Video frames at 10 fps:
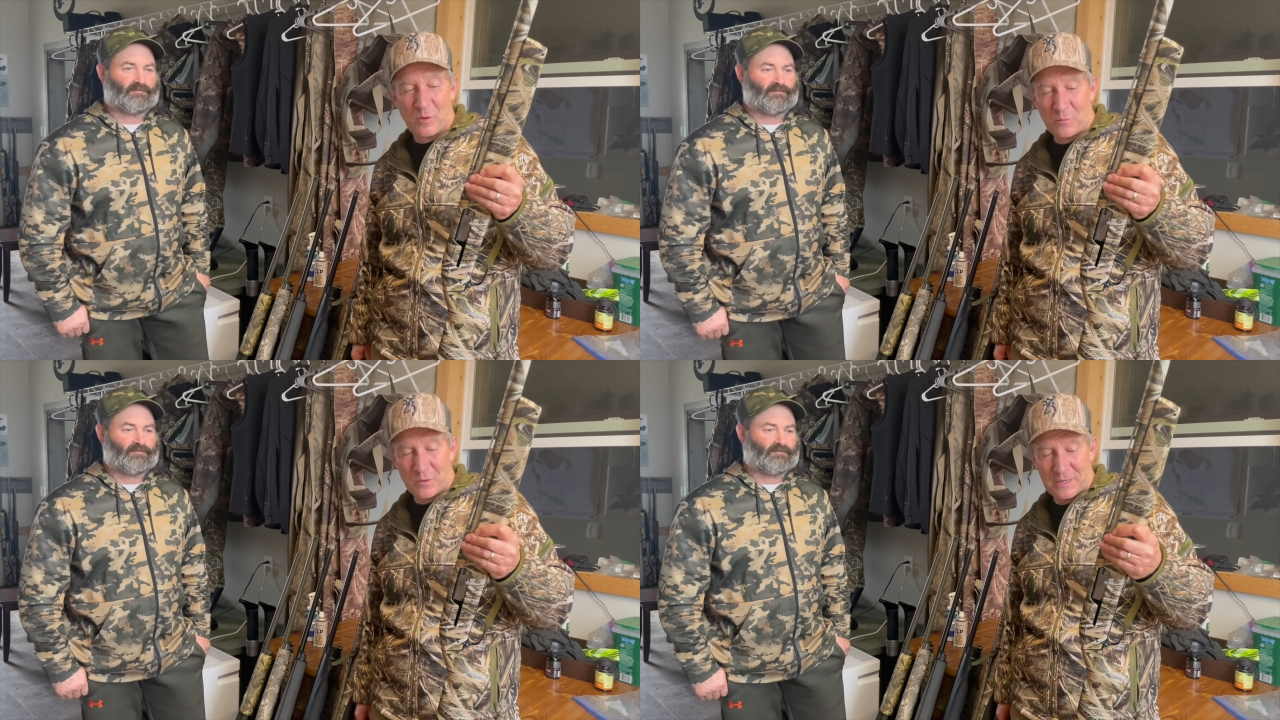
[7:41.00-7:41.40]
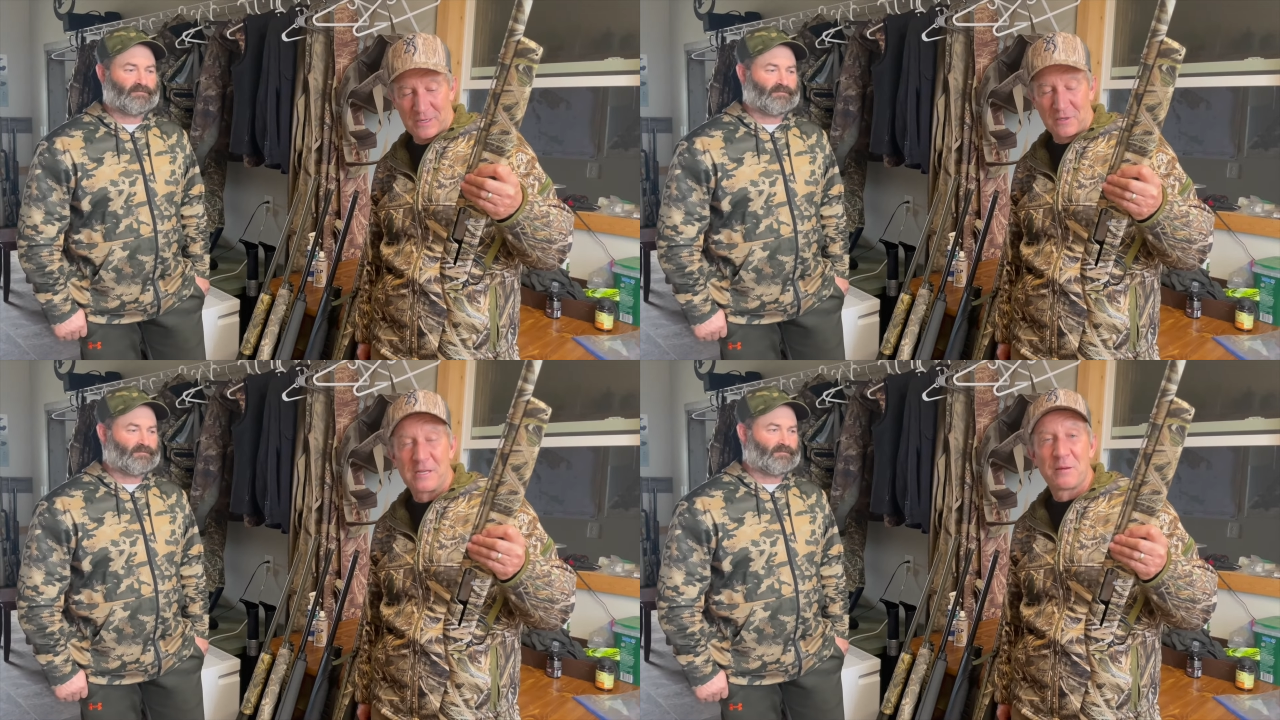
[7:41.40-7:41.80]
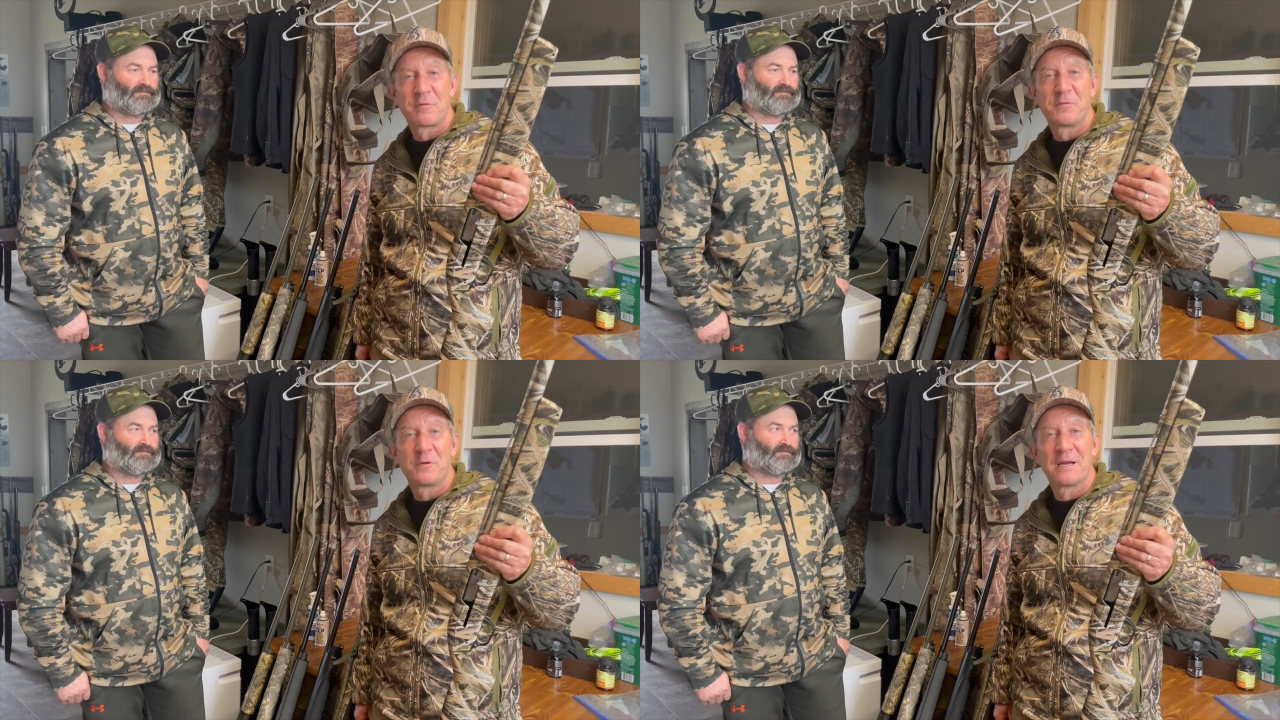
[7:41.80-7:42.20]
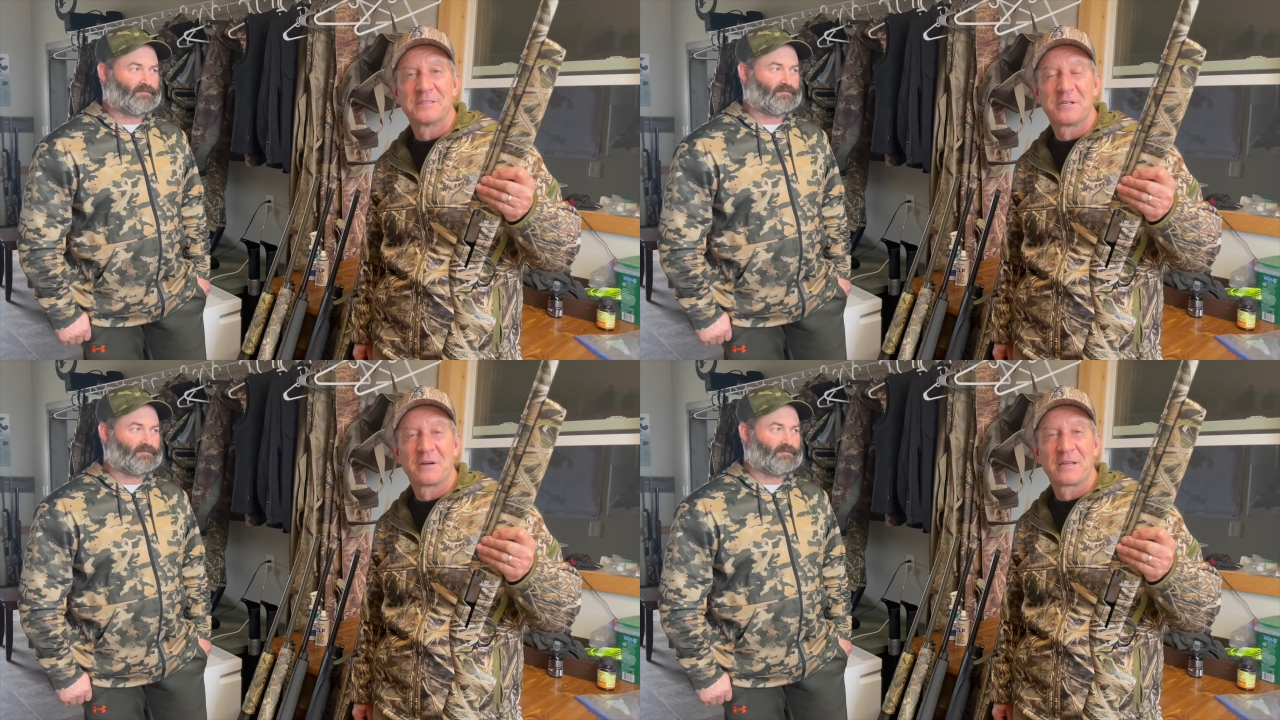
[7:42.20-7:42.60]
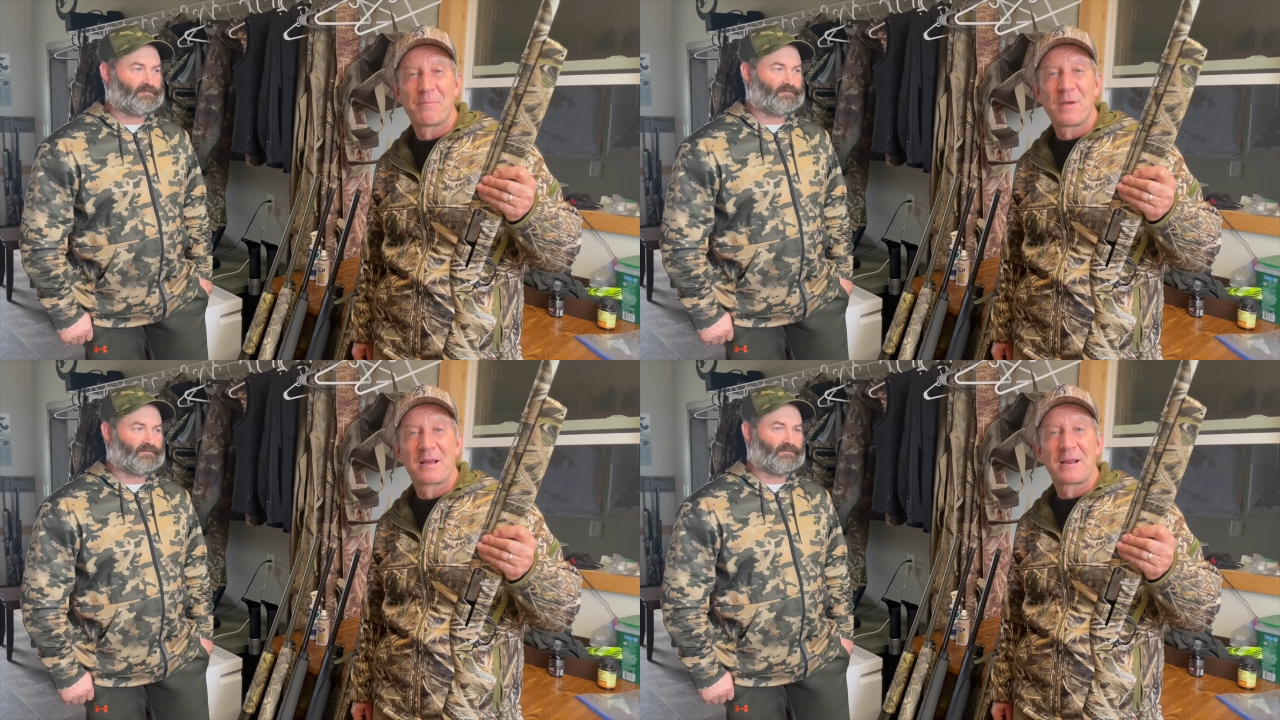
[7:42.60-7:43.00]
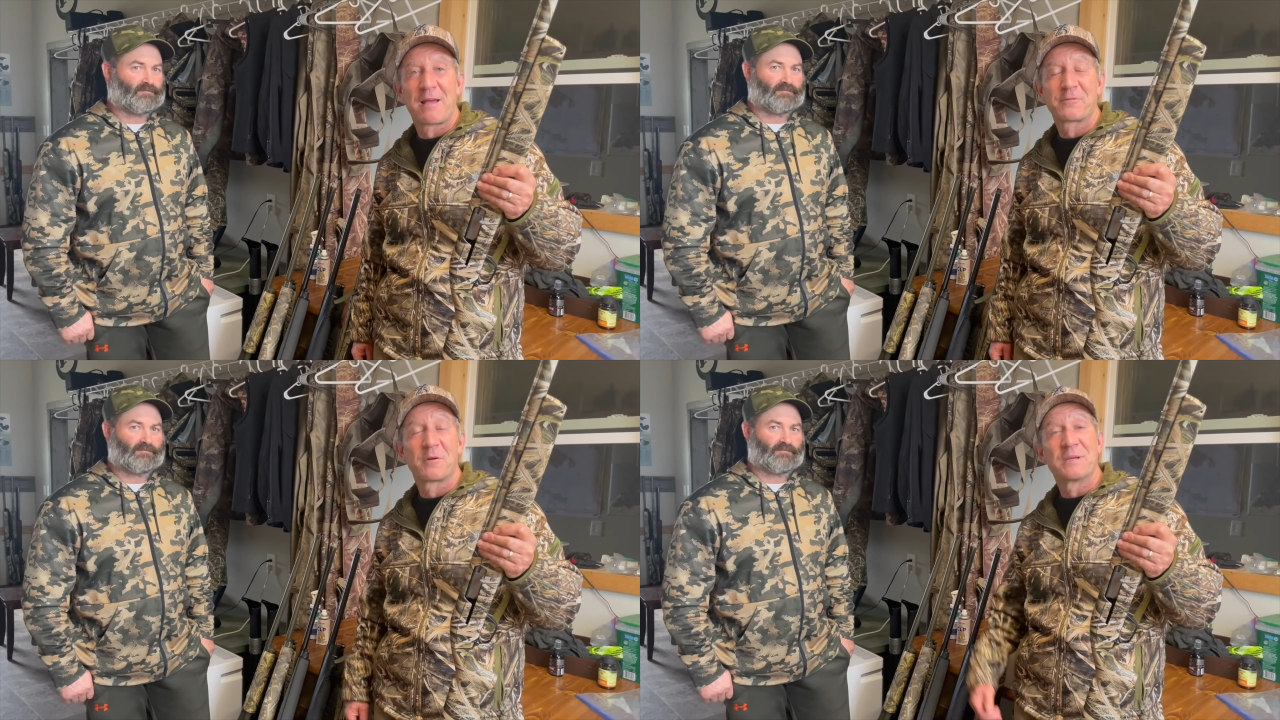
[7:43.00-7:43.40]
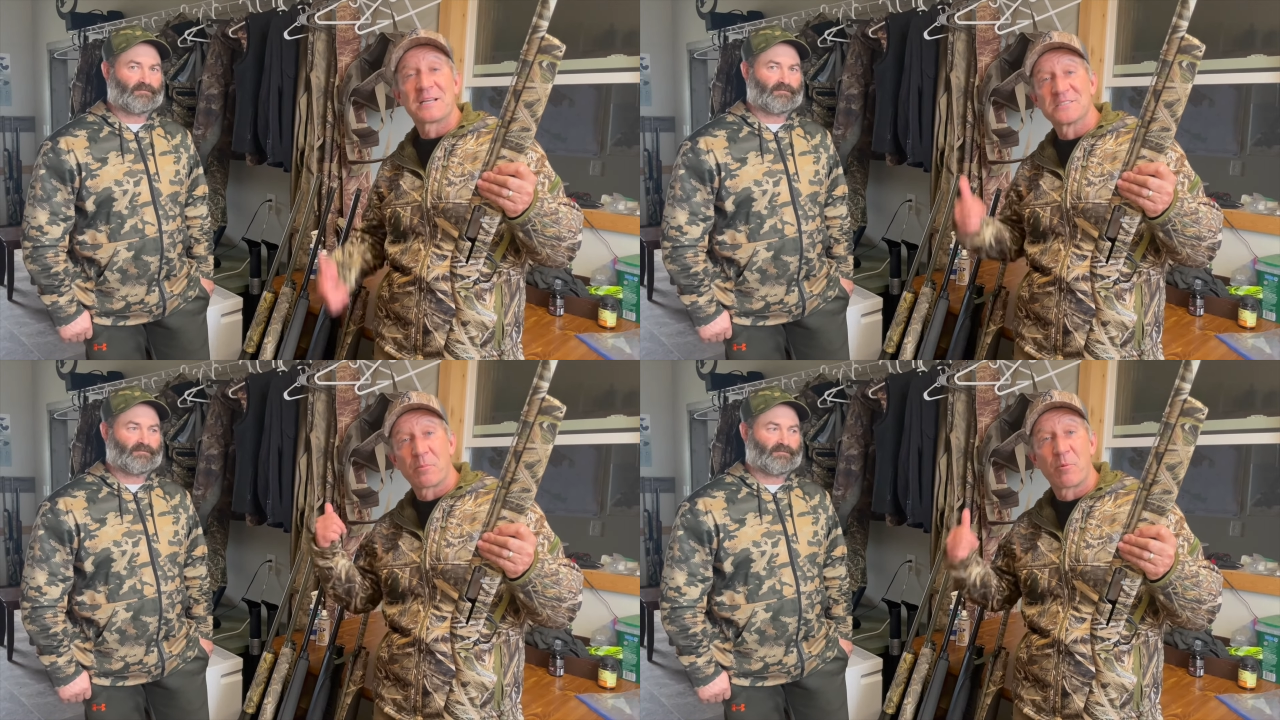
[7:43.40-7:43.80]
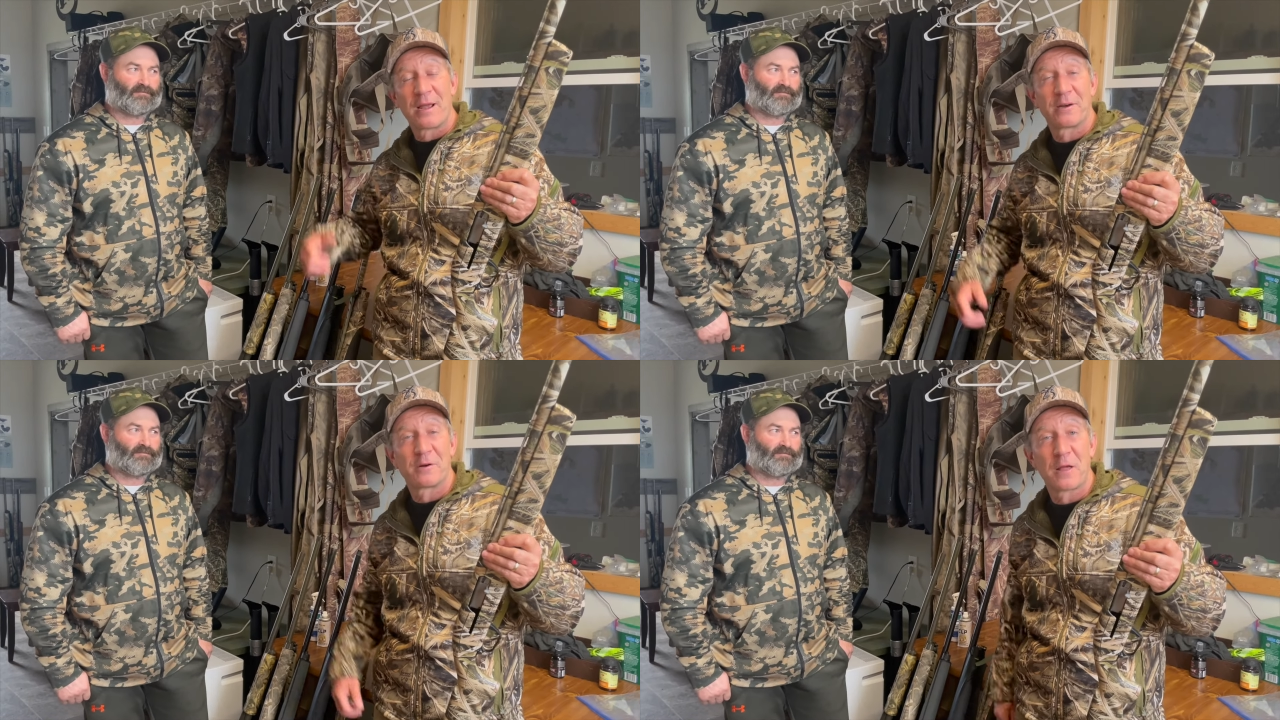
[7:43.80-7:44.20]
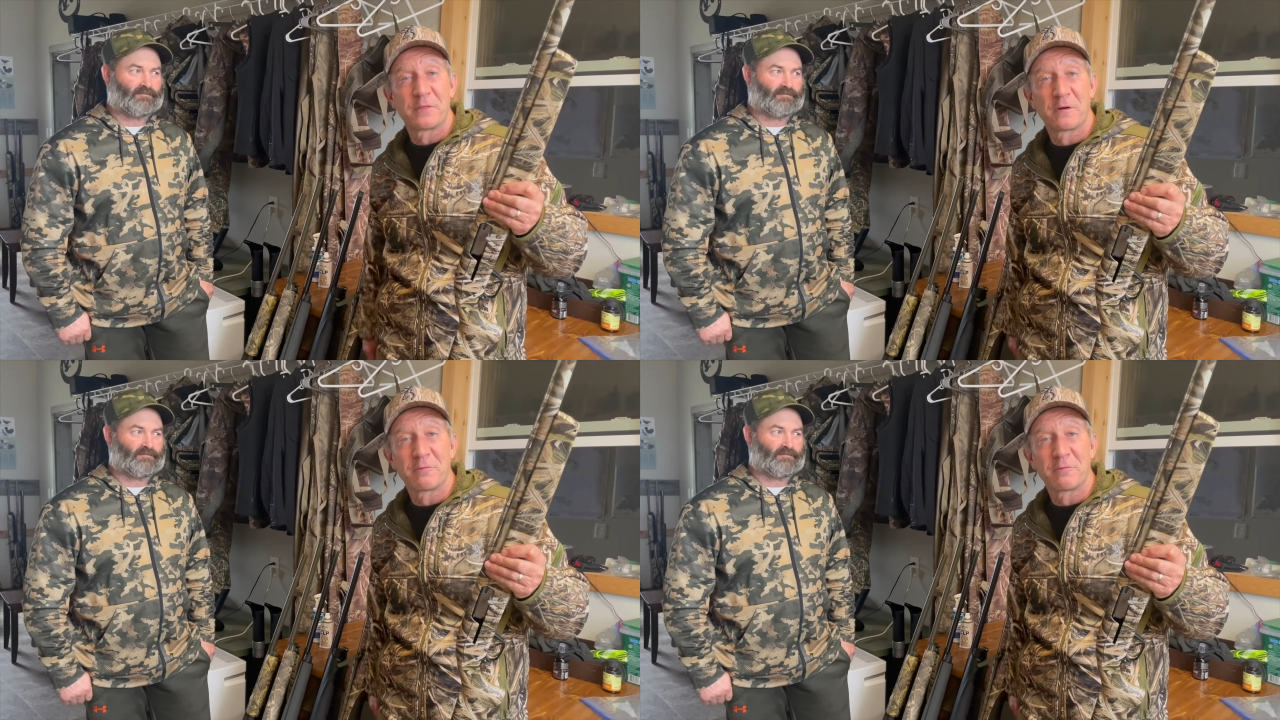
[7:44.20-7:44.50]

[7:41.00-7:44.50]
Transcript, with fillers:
Speaker 1: what, we're gonna clean up a few guns here and get back after it, because the Brant are out there